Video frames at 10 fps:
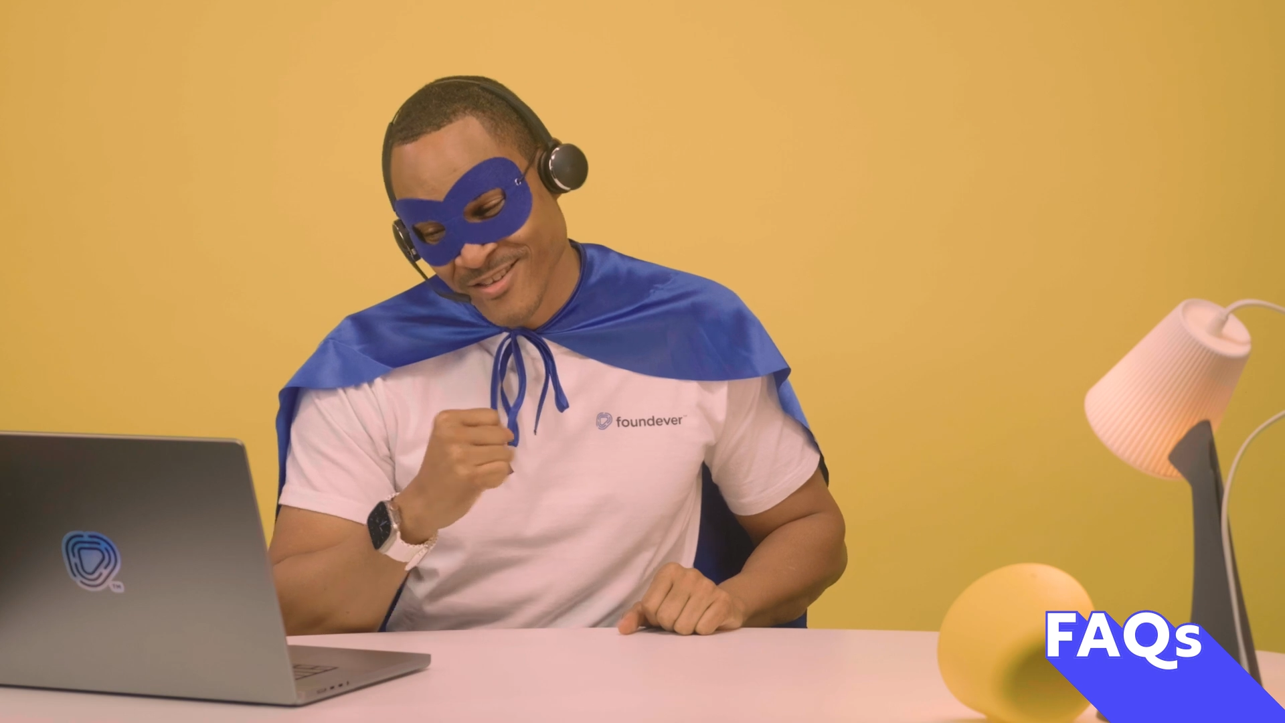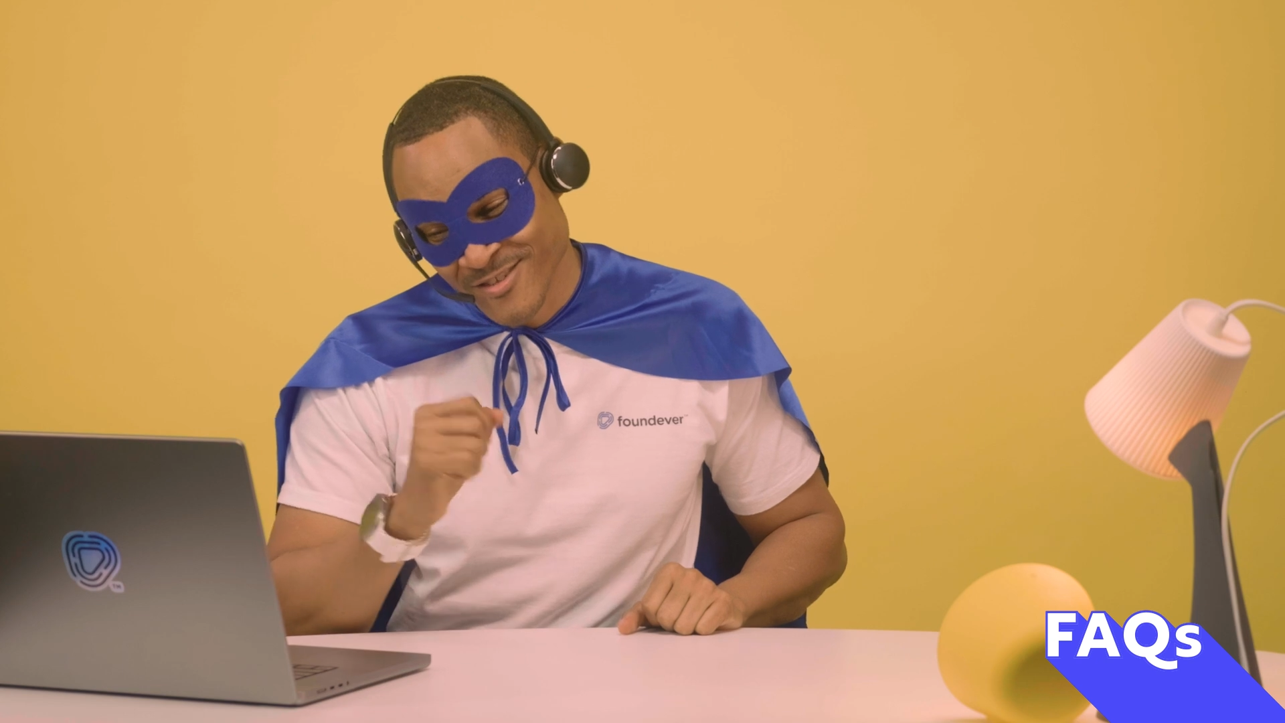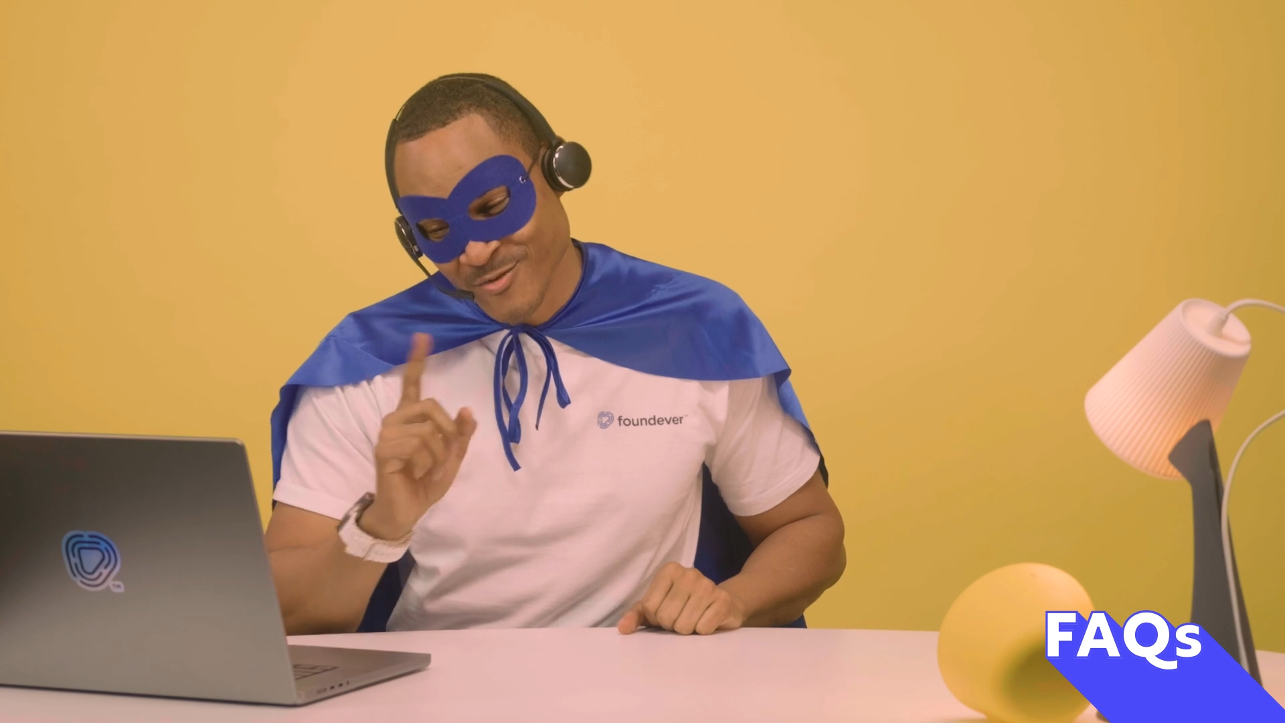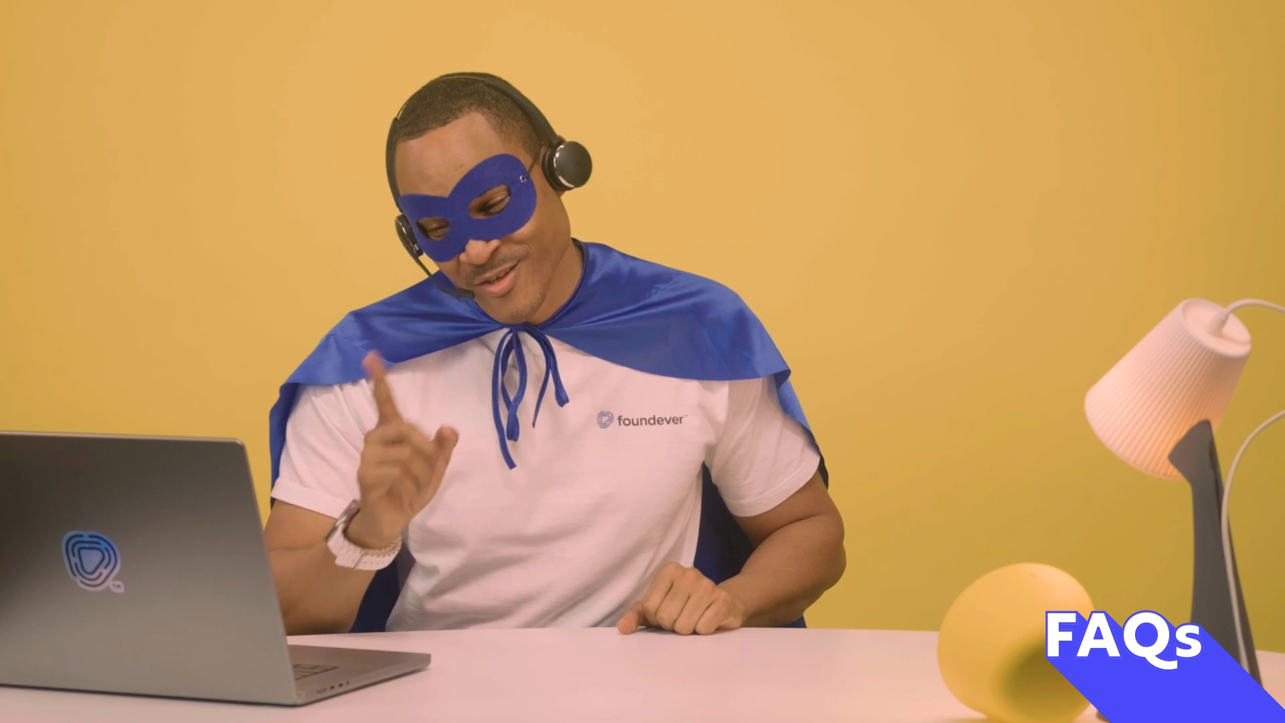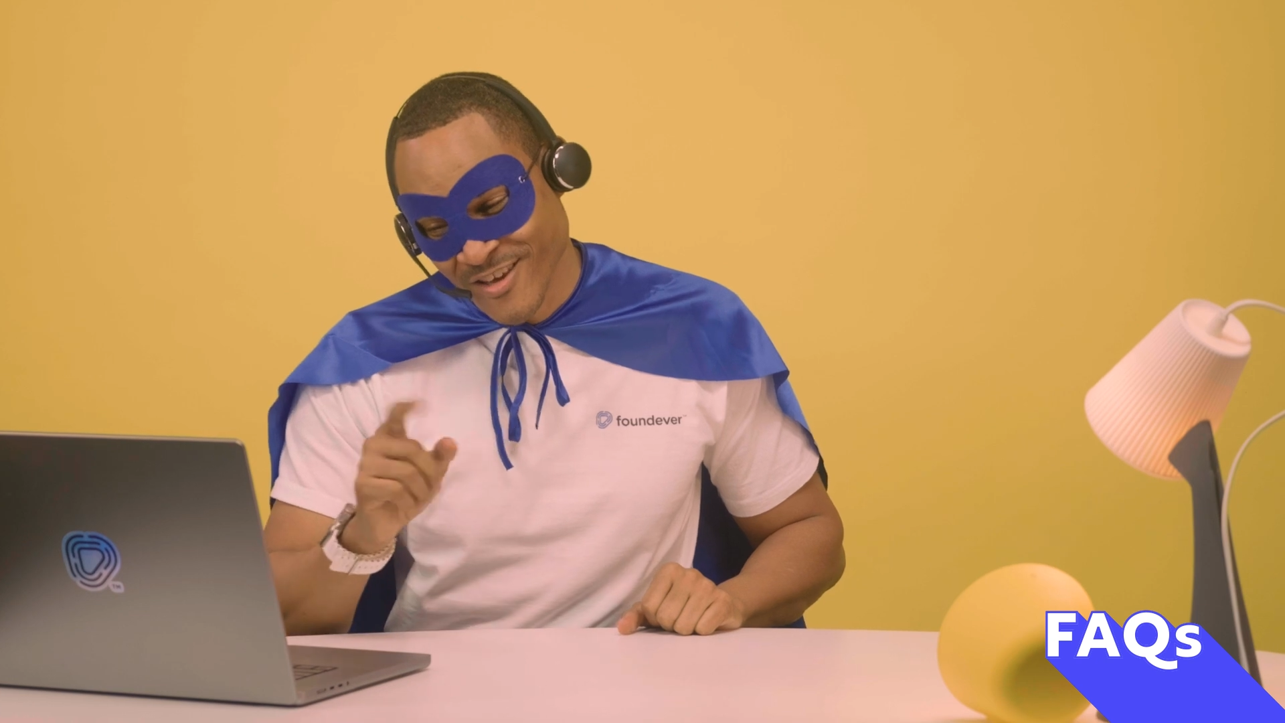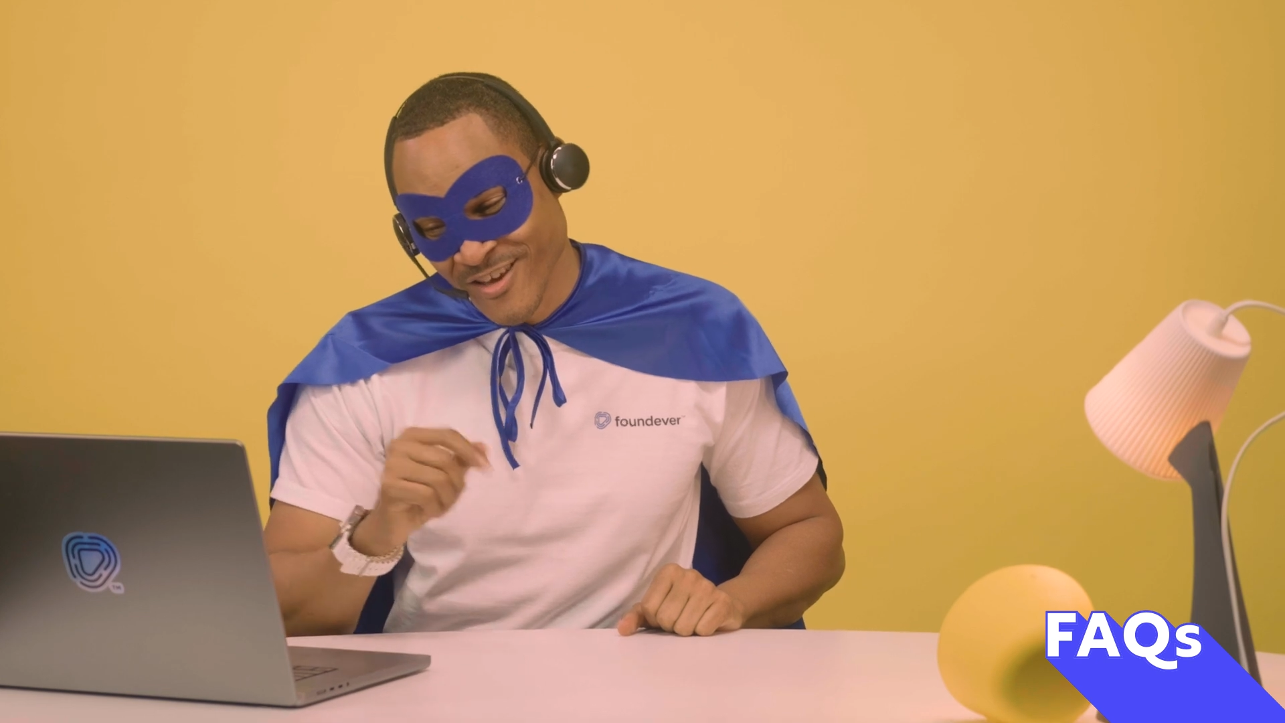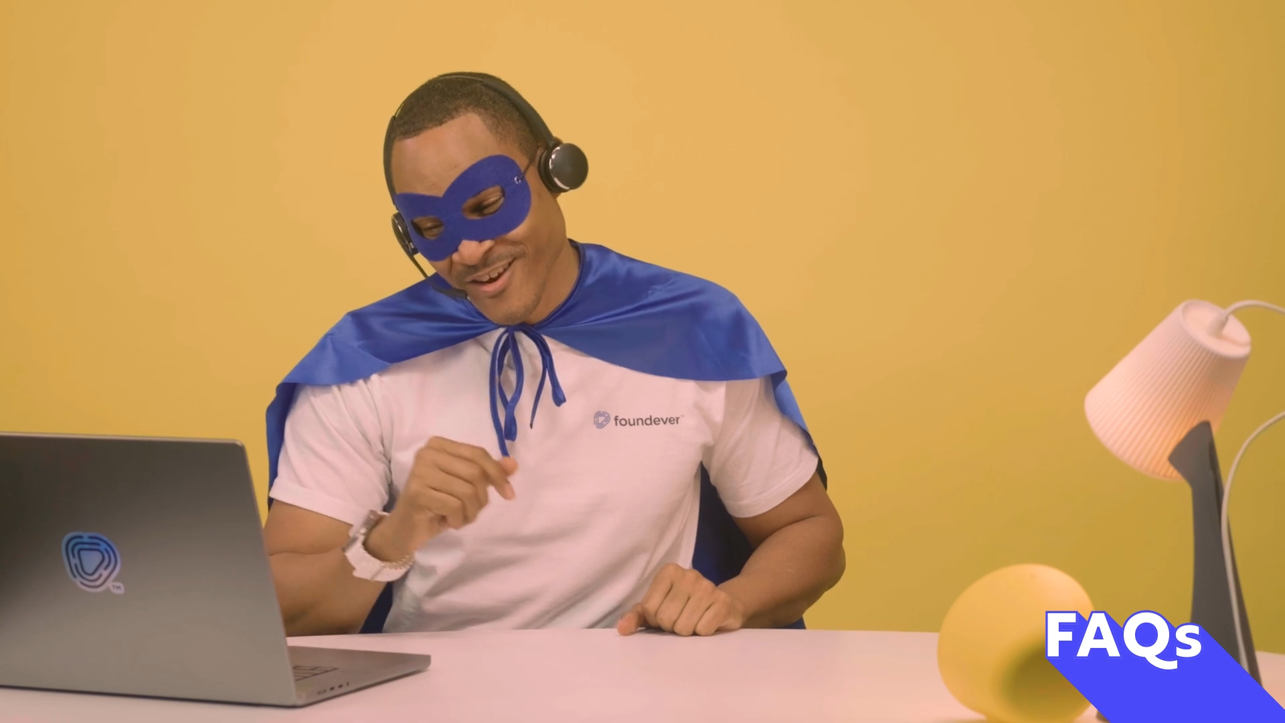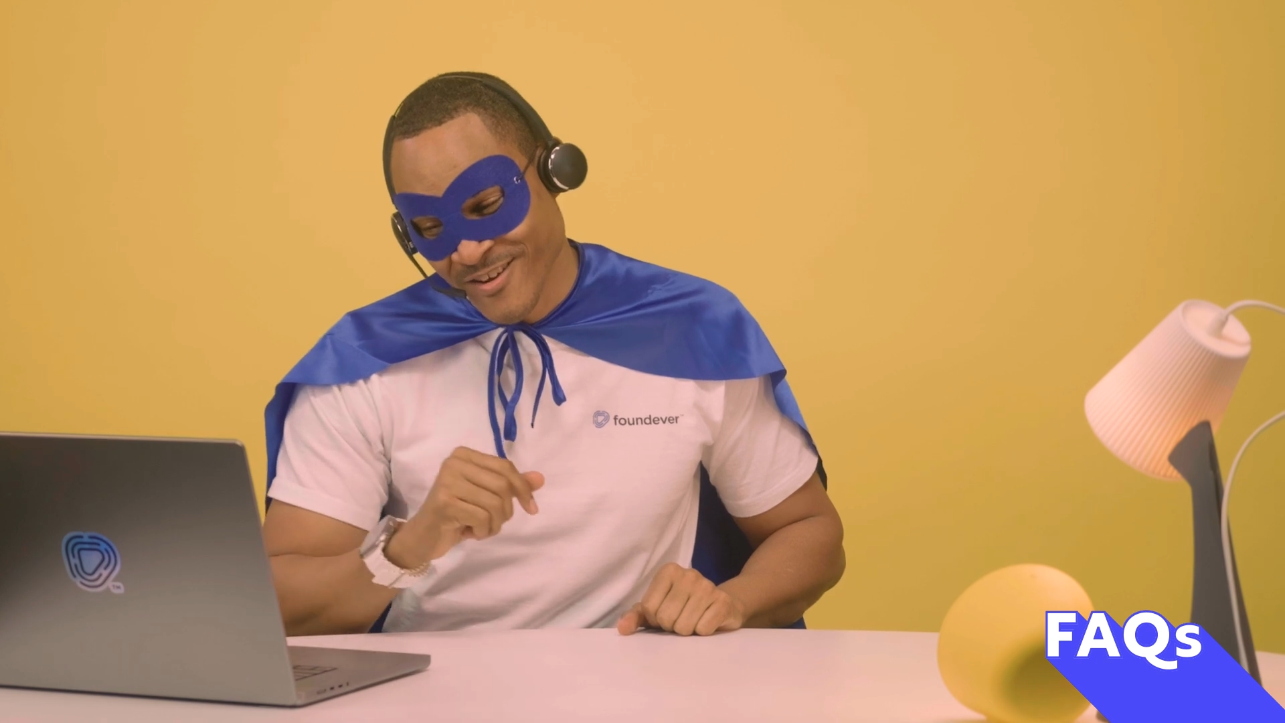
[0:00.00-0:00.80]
You take care